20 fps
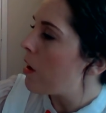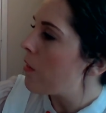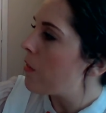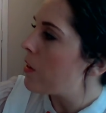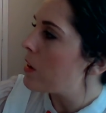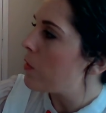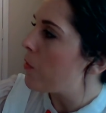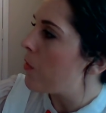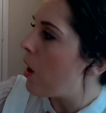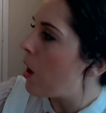of
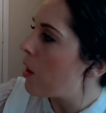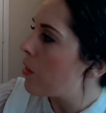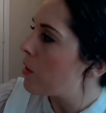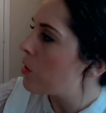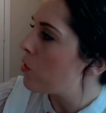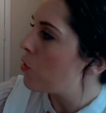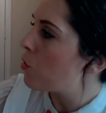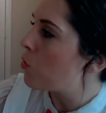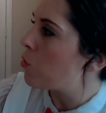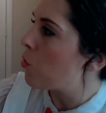his
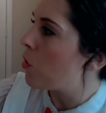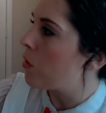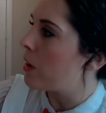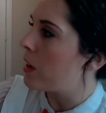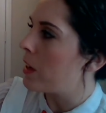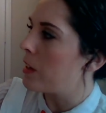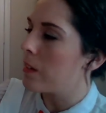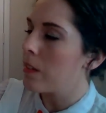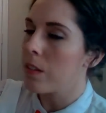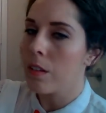father's
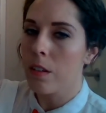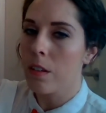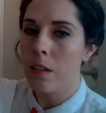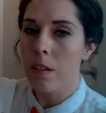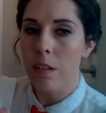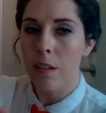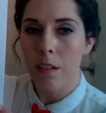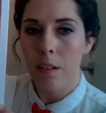drawings.